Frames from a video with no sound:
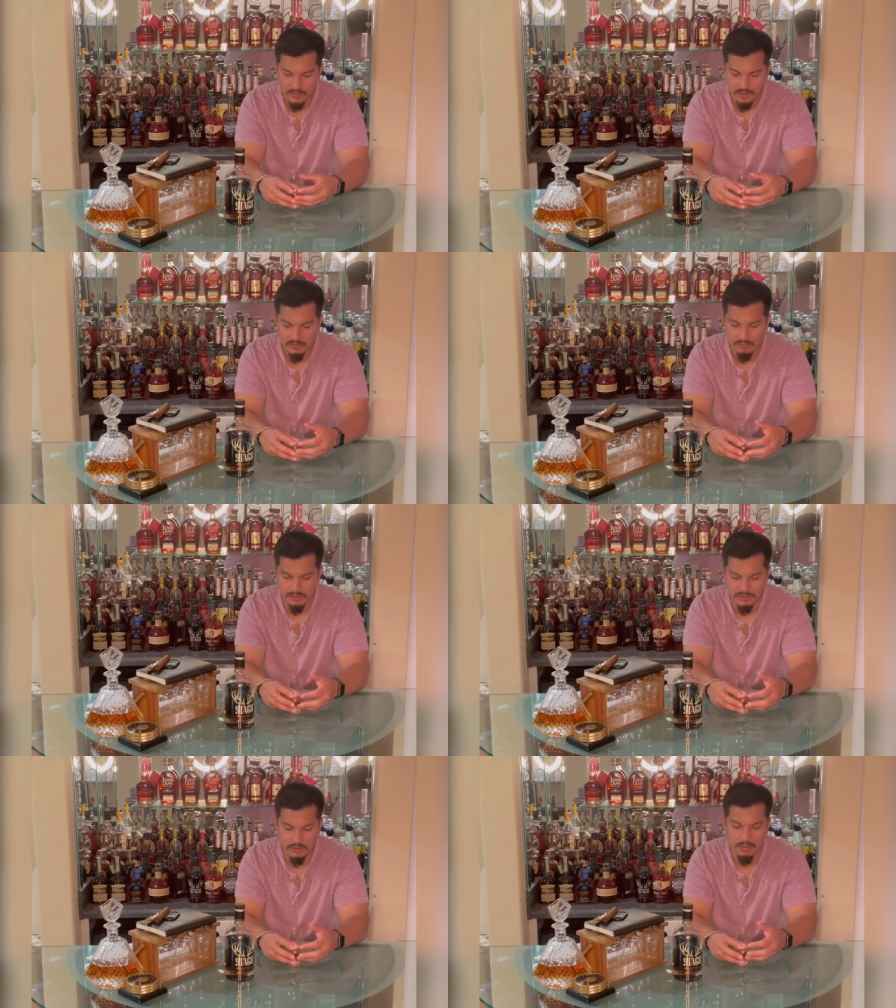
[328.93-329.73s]
some
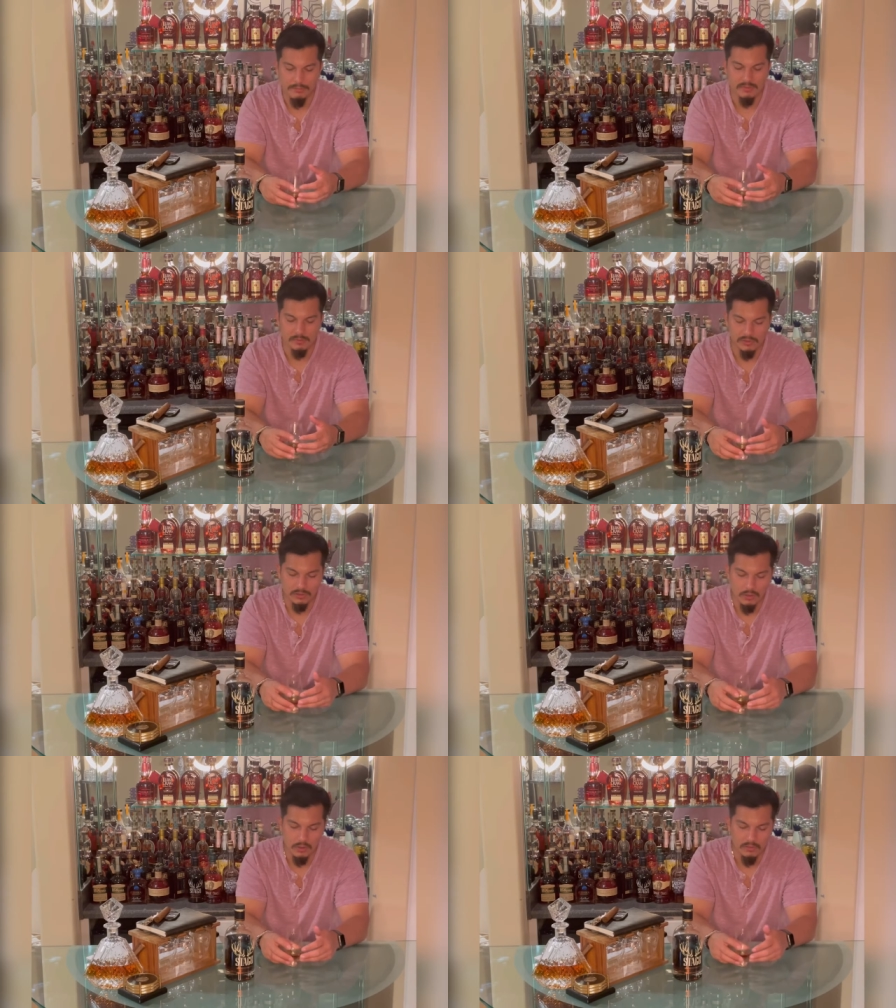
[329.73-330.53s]
syrup, some
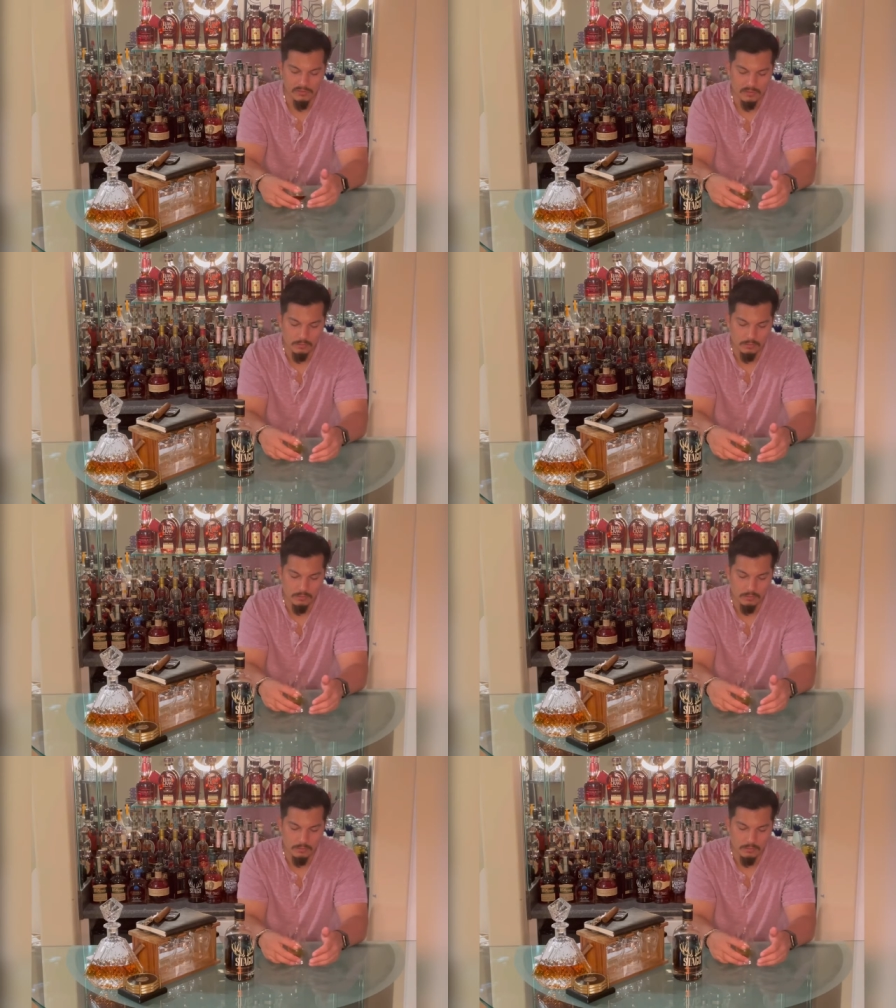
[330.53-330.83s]
clove.